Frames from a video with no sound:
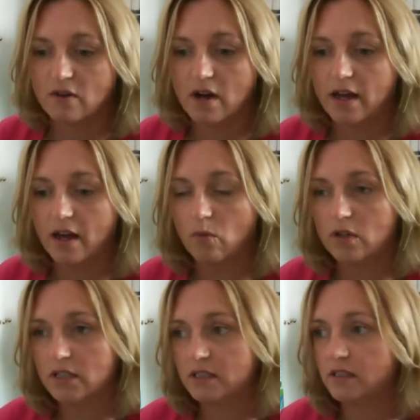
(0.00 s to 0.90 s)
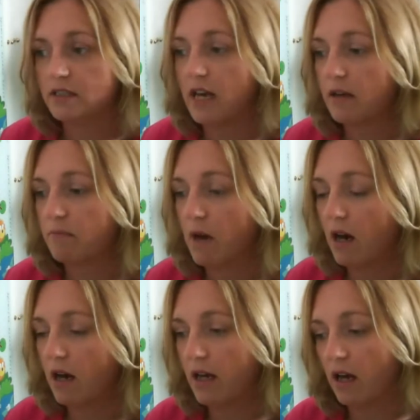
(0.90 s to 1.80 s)
That's right. I wanted to
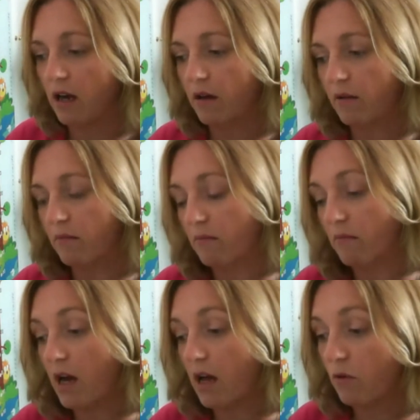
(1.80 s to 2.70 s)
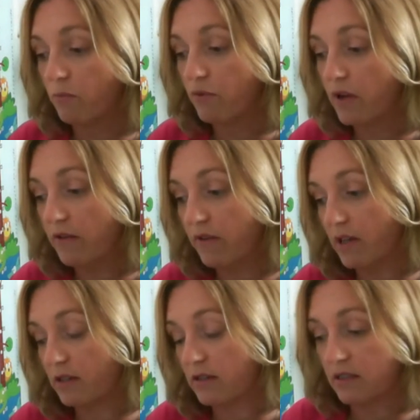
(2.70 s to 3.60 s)
take my my own
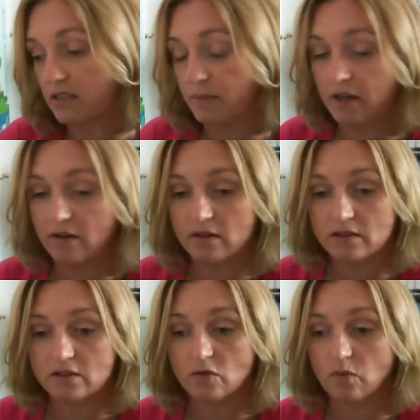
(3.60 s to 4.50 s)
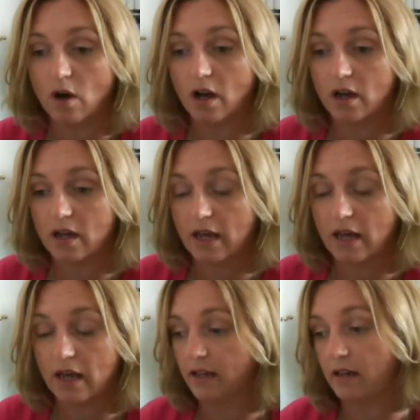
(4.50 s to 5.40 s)
previous experience of work
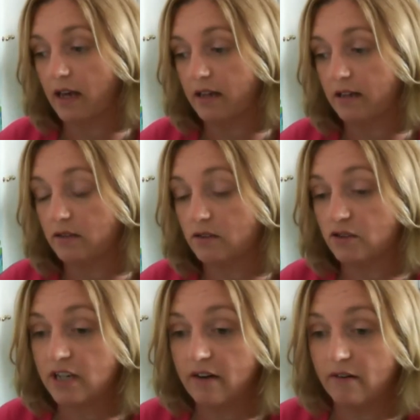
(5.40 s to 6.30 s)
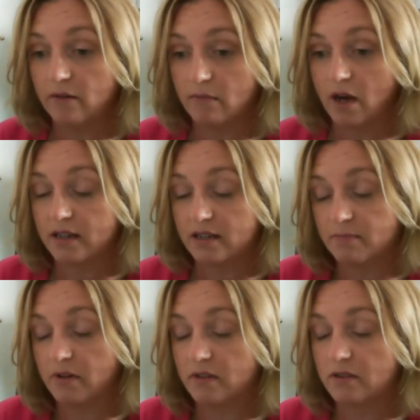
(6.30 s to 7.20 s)
and share my
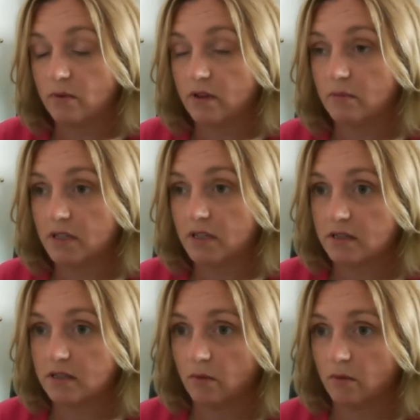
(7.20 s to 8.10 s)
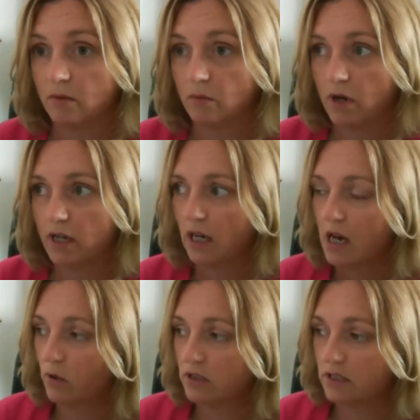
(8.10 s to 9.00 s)
experience with them in some ways.
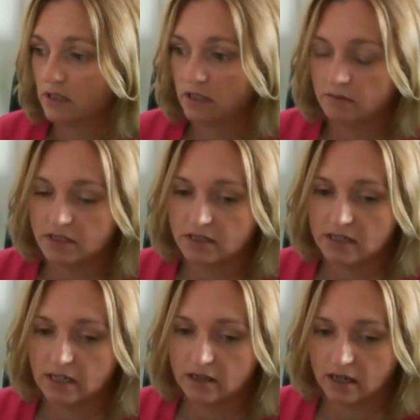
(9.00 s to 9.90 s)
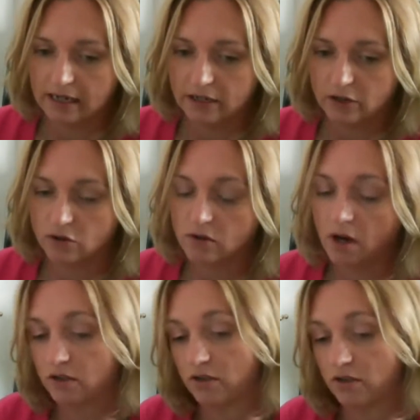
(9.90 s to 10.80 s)
I wanted them to see that you
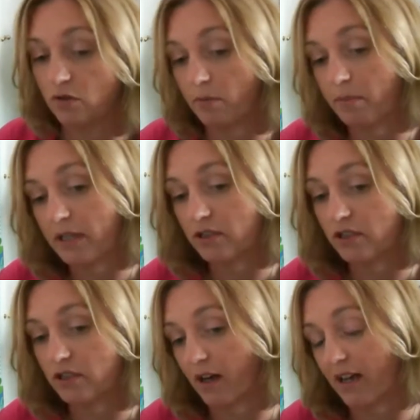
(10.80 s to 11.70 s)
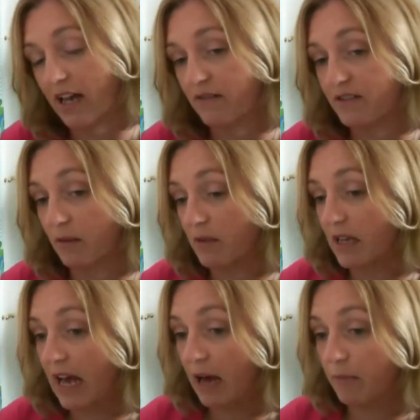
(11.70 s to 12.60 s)
can't just draw a picture and have
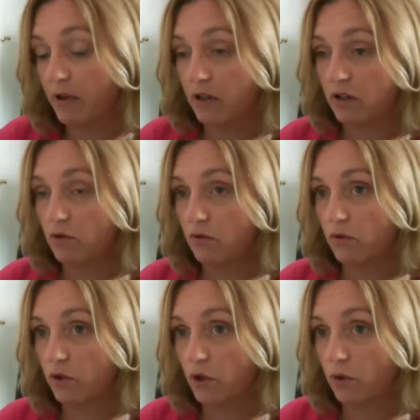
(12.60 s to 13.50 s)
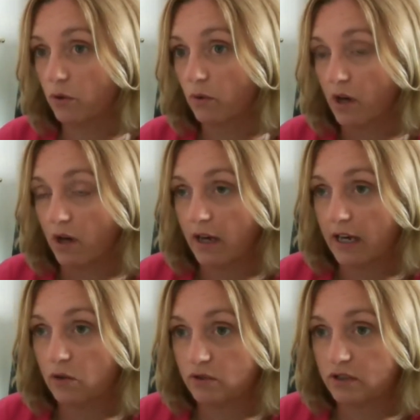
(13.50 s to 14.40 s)
something happen. You
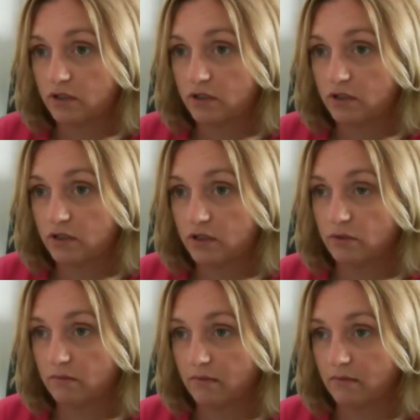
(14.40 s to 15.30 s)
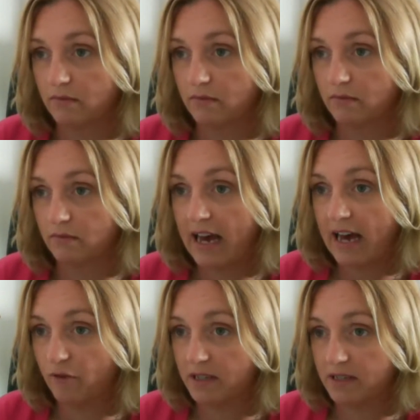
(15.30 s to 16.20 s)
in order to
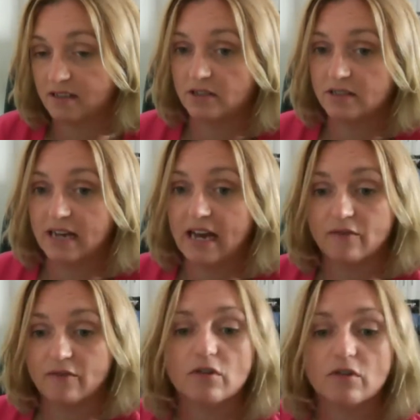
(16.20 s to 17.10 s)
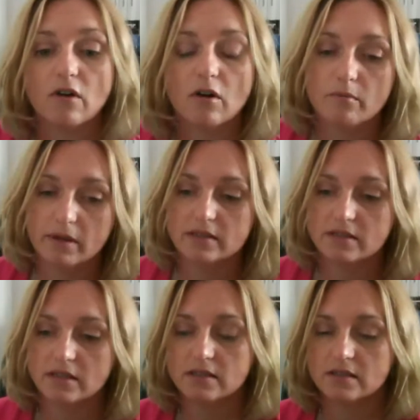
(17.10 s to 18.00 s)
have a business, especially to have your
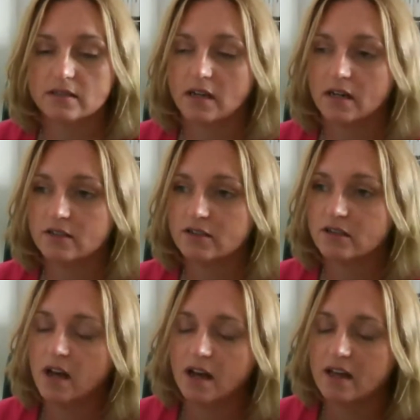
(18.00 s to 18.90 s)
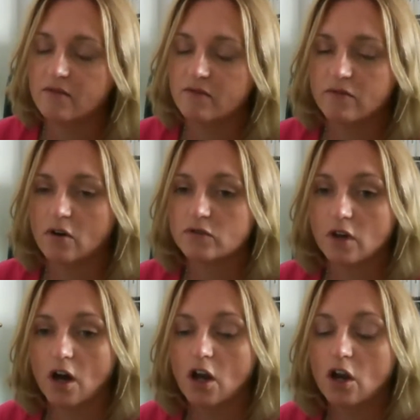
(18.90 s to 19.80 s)
own business as such, it
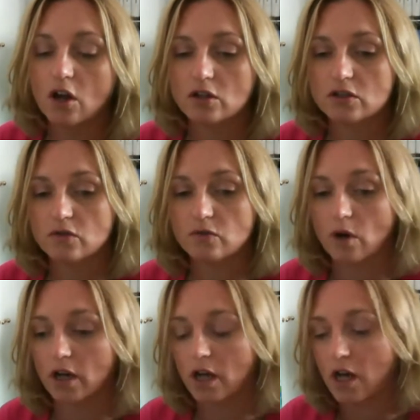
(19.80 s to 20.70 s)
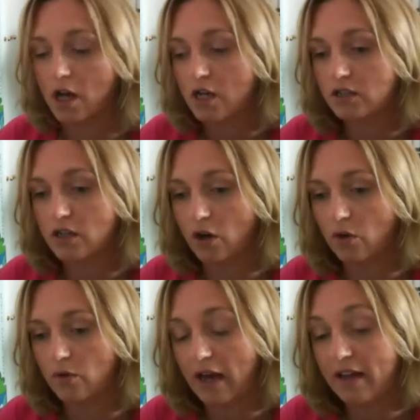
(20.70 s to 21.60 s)
involves a lot of work.
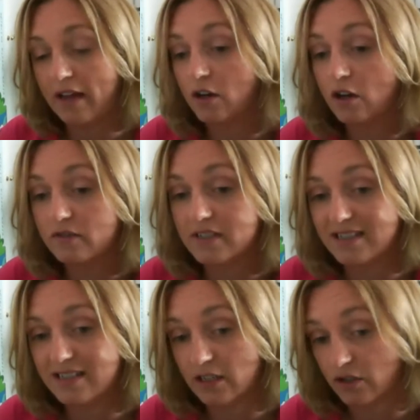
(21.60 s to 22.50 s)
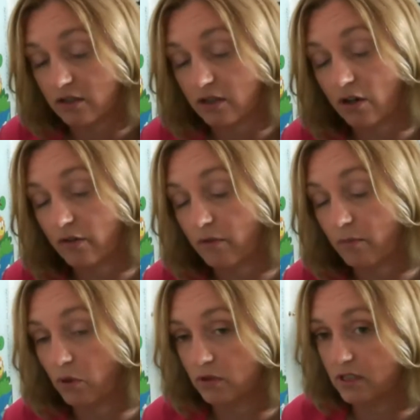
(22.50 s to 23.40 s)
So, and a lot of decisions, a
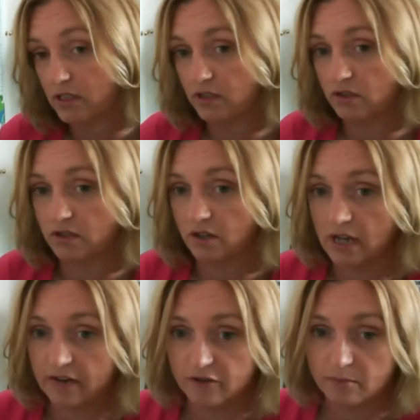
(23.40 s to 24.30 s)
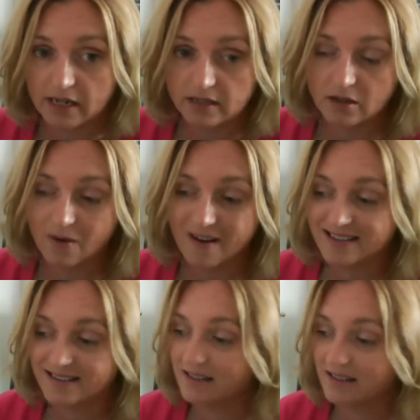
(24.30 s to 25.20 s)
lot of important decisions that you have to make.
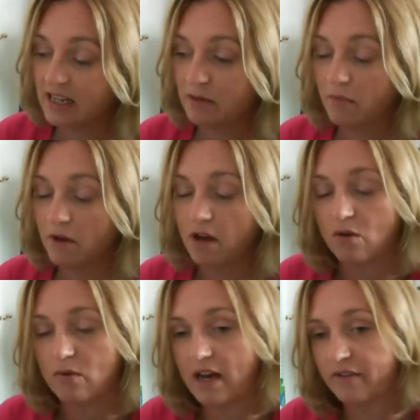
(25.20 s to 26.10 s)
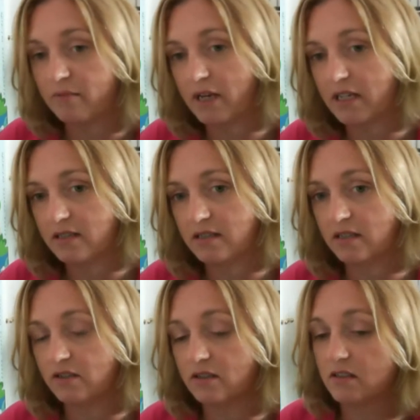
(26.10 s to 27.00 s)
So as a team, we have to make
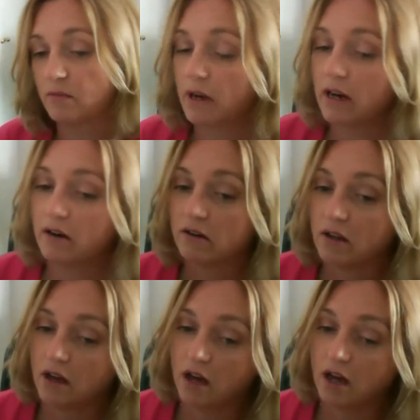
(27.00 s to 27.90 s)
decisions about